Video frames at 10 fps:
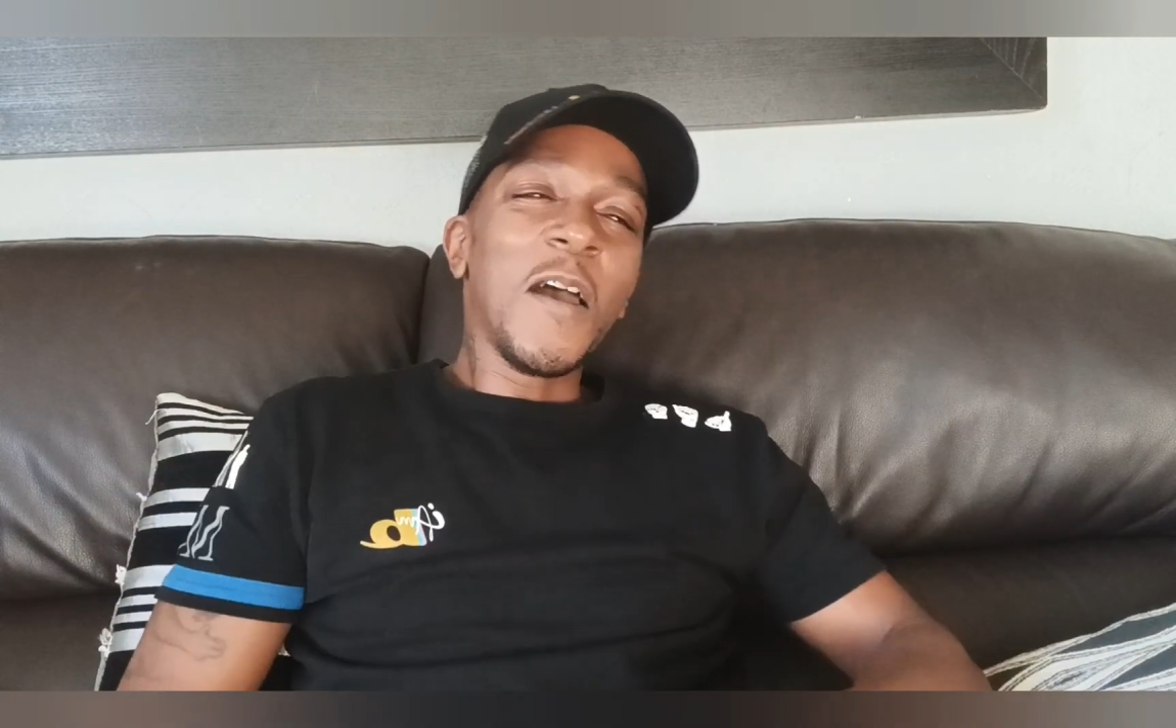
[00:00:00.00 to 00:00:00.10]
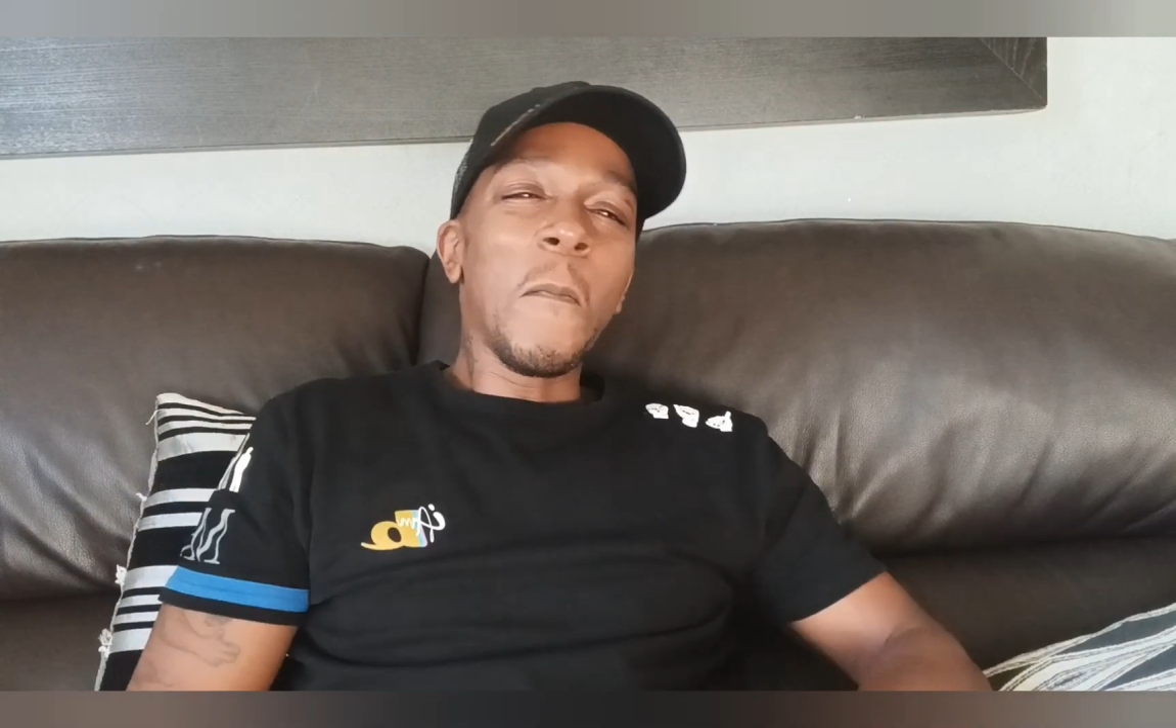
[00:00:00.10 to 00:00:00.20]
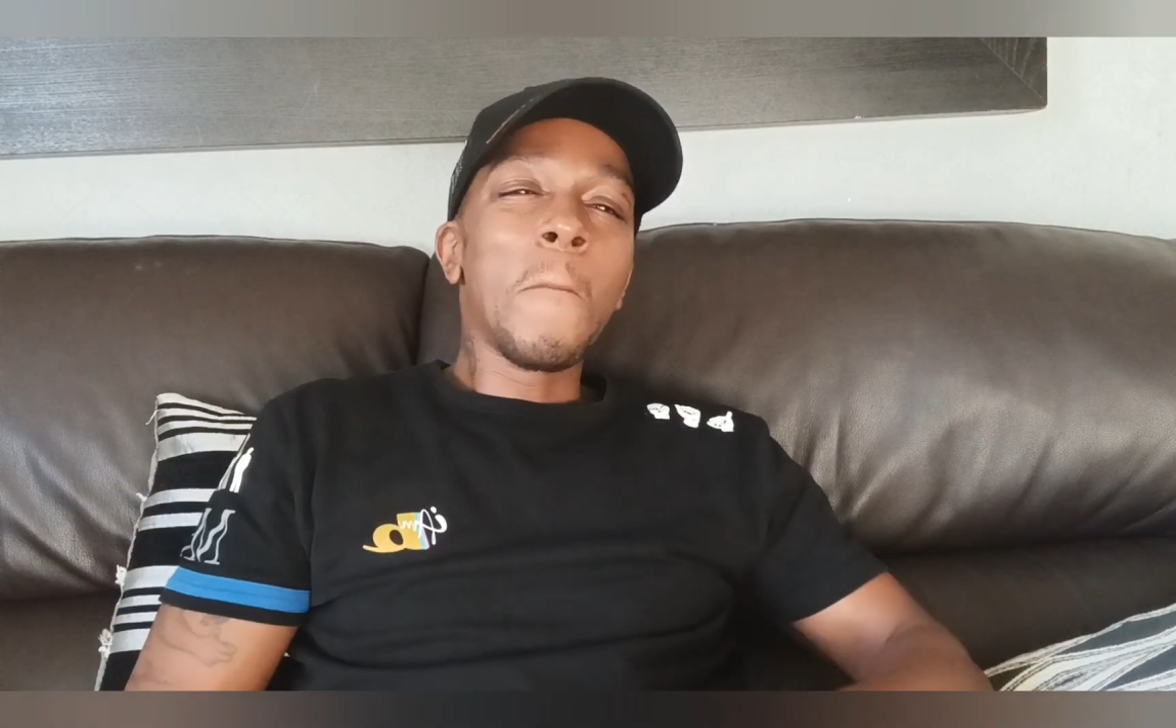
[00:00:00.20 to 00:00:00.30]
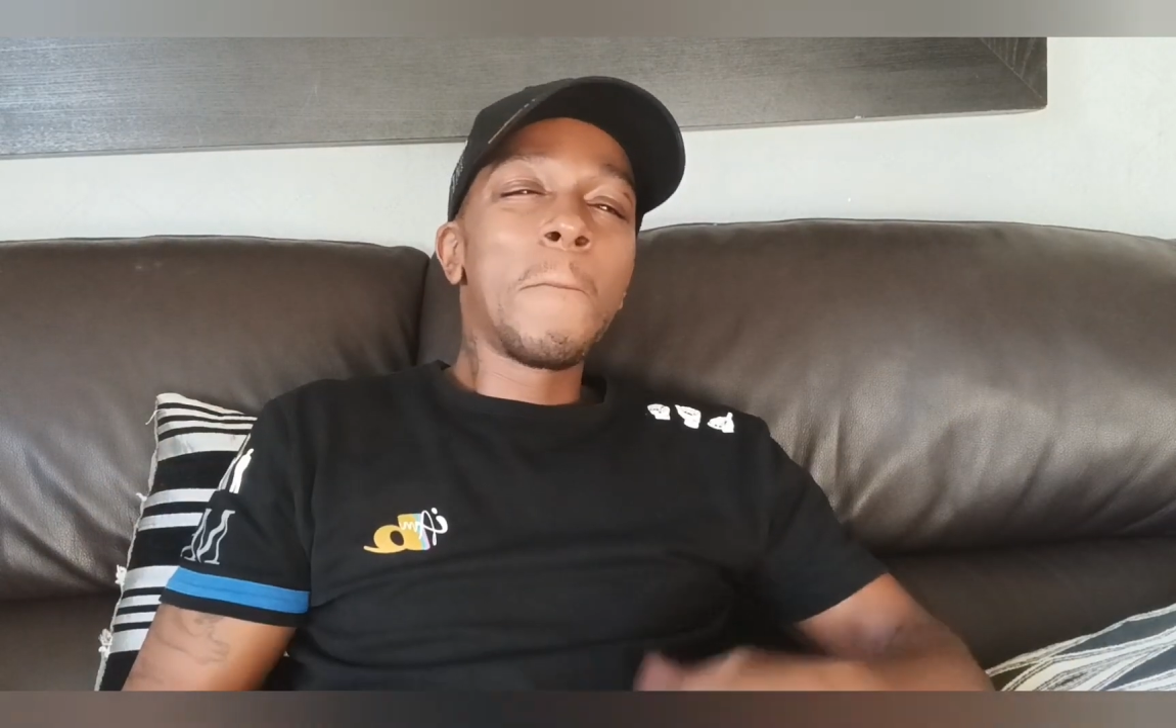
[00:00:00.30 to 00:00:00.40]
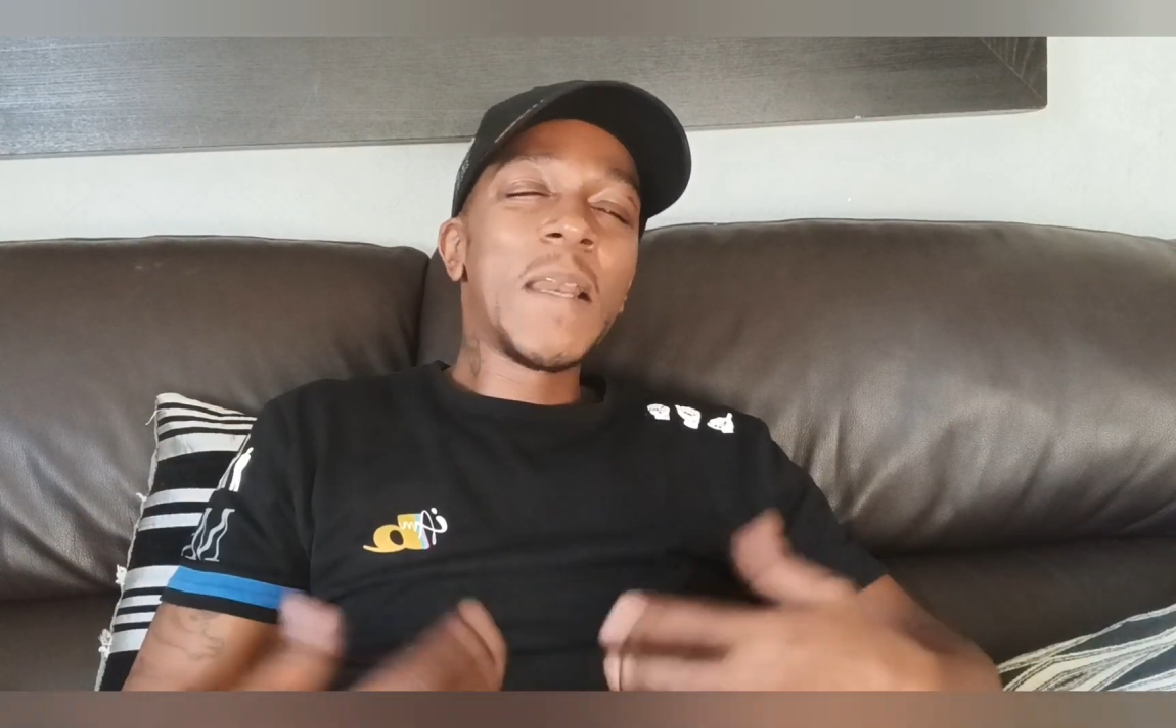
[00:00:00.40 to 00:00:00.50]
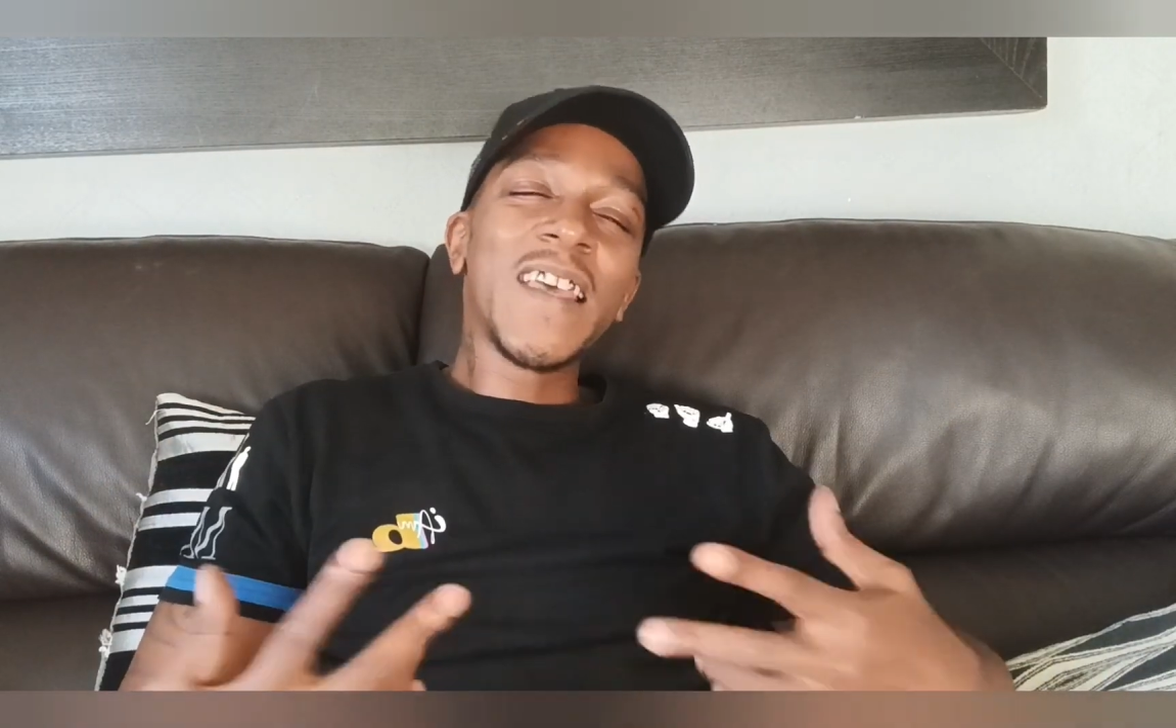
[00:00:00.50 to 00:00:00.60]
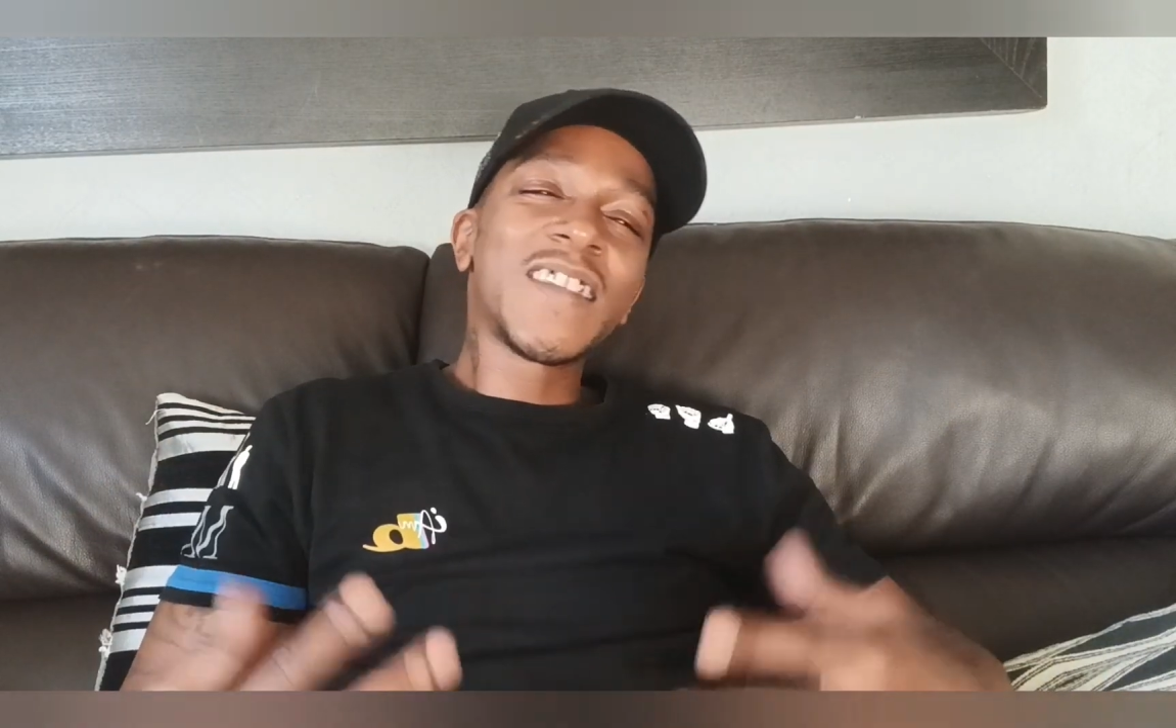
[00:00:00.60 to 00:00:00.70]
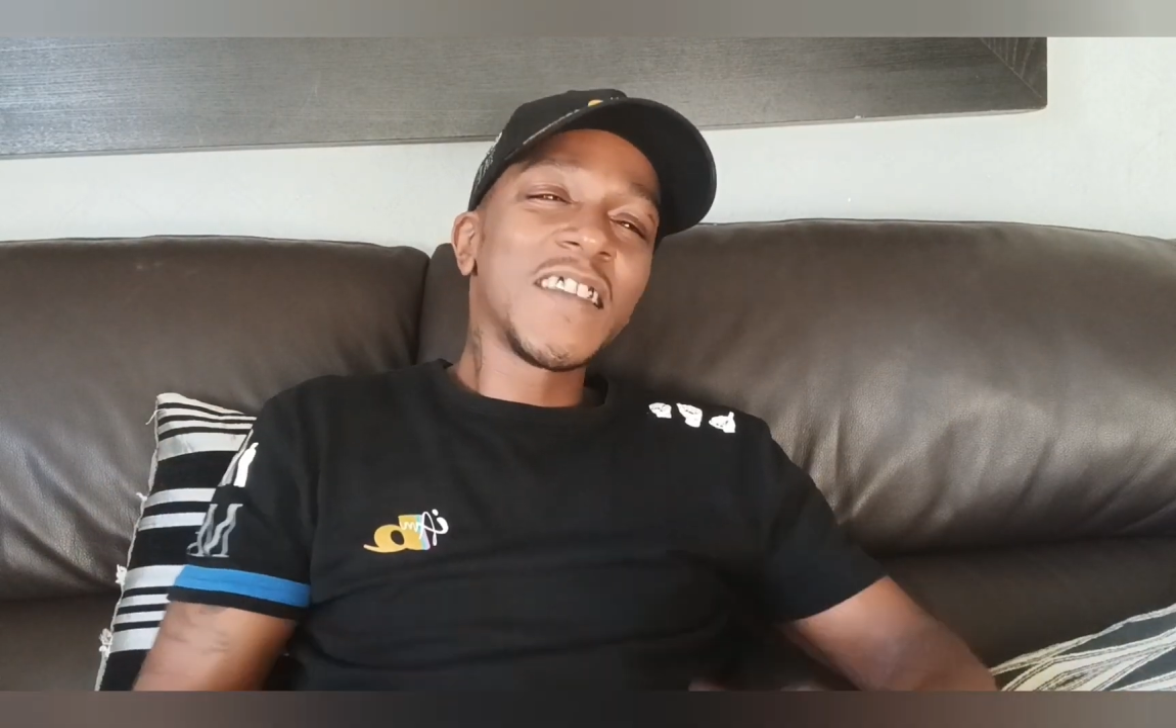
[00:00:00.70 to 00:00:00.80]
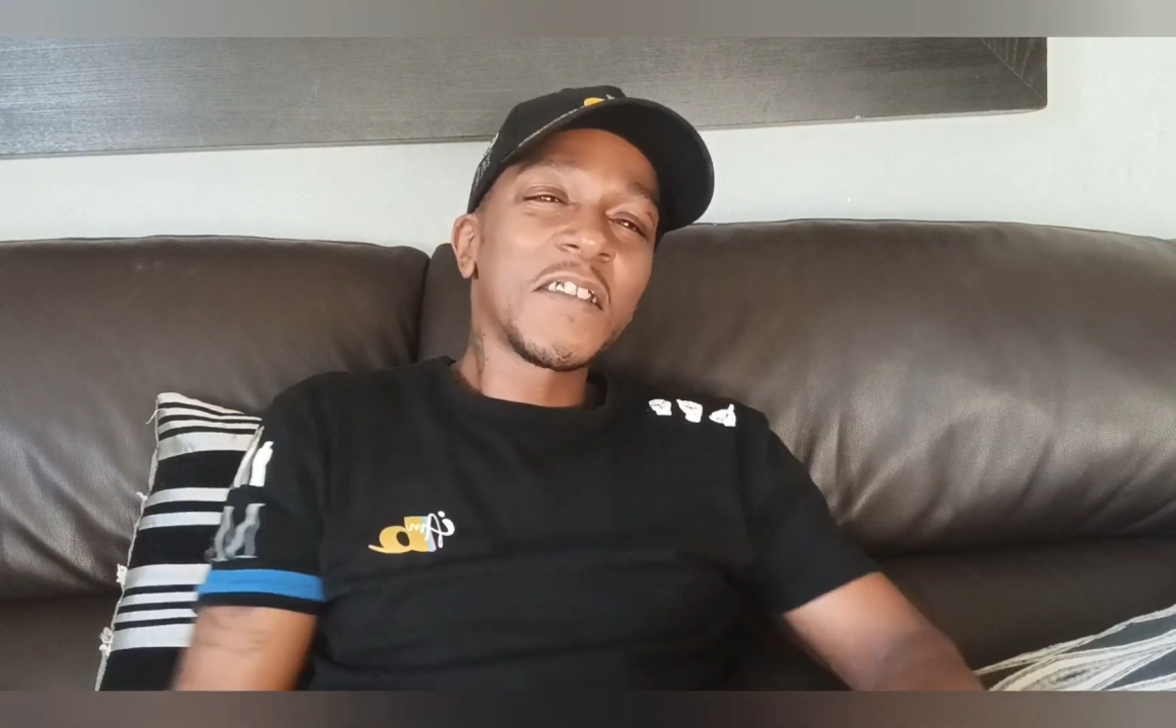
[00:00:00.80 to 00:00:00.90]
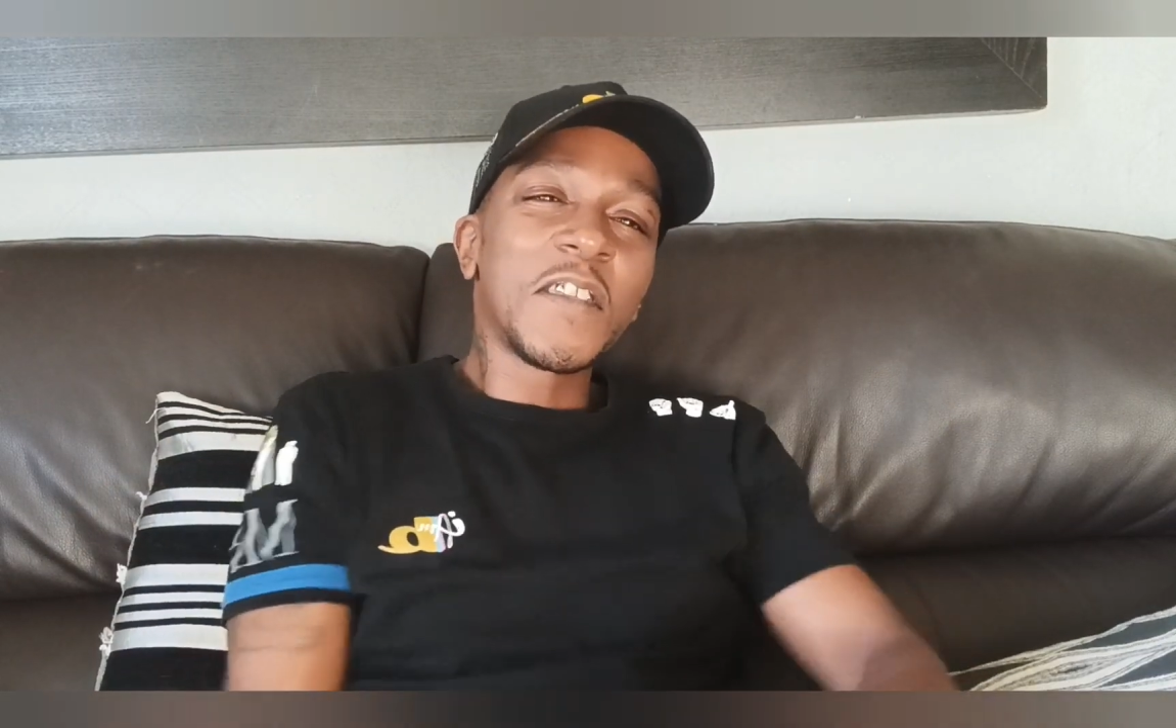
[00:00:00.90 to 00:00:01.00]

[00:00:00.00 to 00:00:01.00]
blessings to